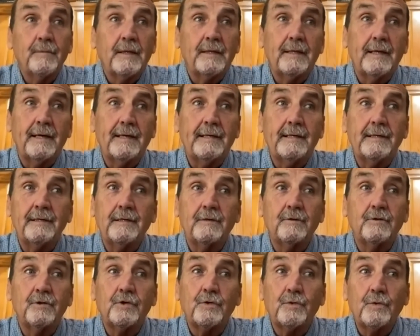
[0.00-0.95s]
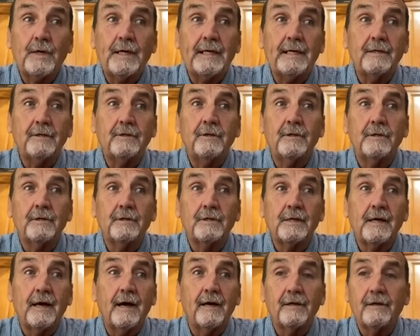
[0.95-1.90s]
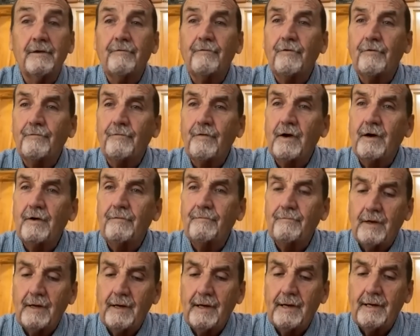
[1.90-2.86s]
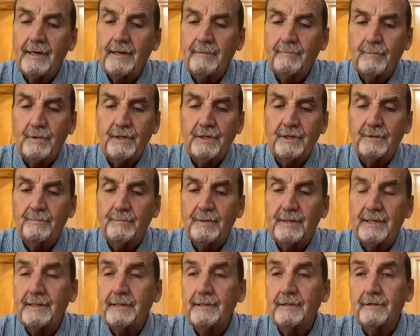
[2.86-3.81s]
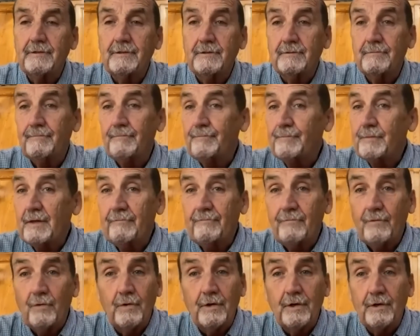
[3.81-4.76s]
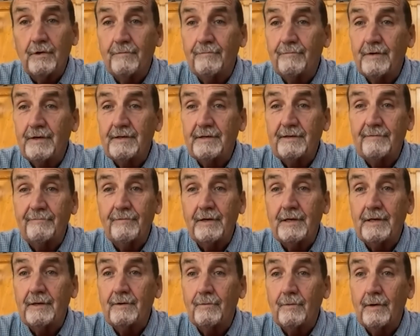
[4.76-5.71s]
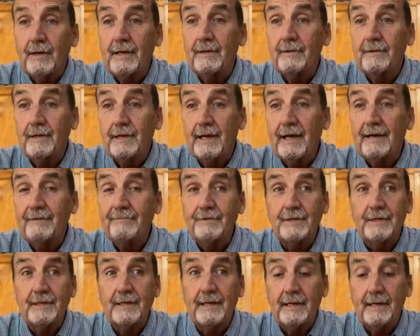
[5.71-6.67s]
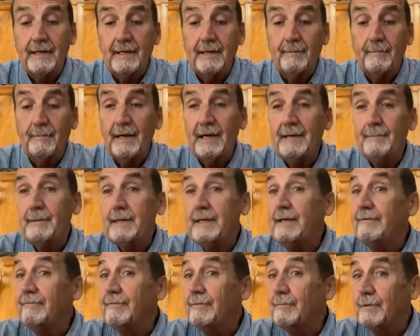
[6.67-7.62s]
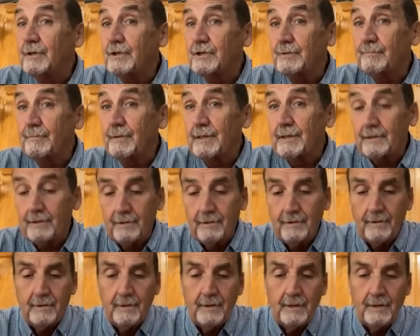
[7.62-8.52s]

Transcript: They can shrink to the size of a firefly and be as big as 40 or 50 feet around that I've seen, and may be even much bigger.